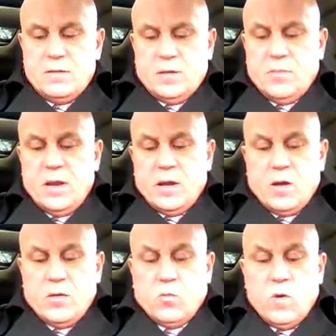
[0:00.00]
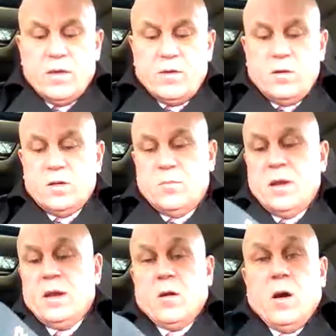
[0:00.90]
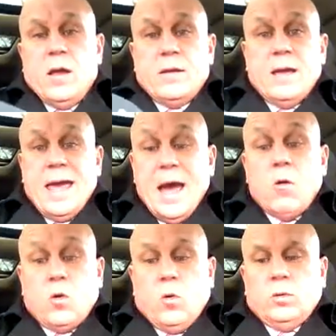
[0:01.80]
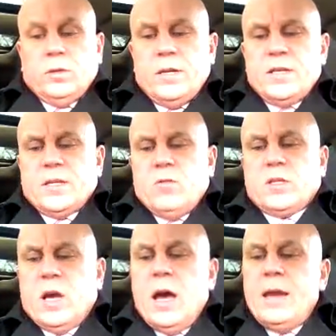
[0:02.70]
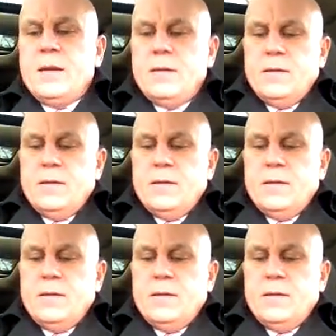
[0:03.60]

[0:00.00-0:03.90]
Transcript: depending on the weather, depending on how cold it is outside.